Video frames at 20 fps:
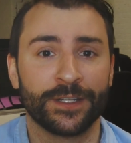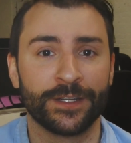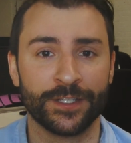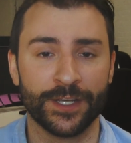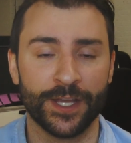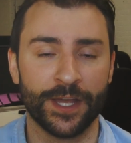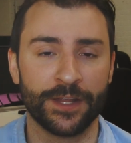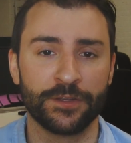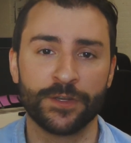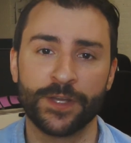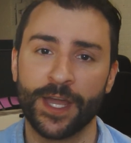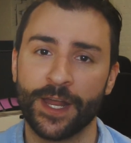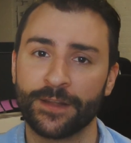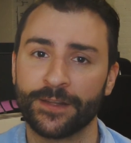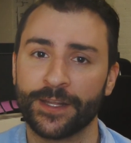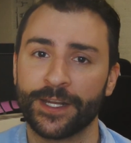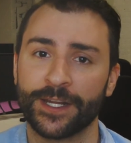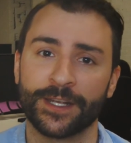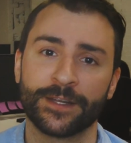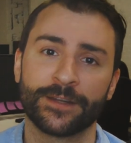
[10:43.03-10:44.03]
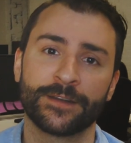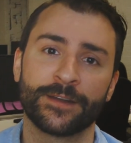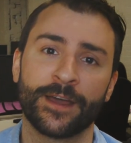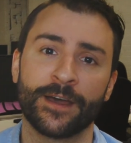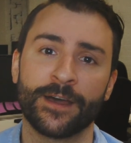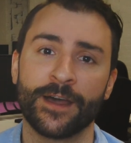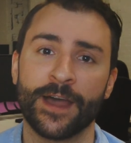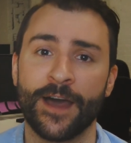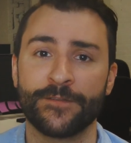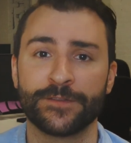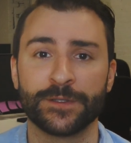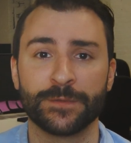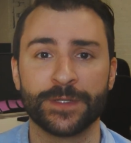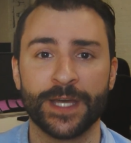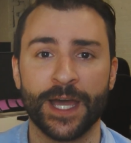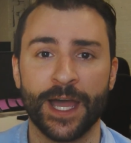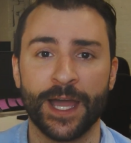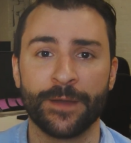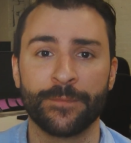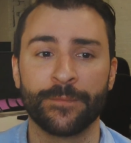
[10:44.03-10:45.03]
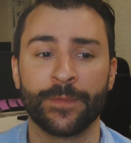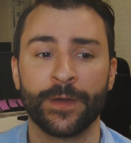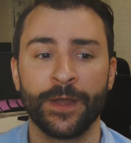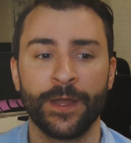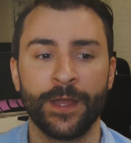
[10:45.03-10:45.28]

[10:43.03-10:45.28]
And you got to let it have some time,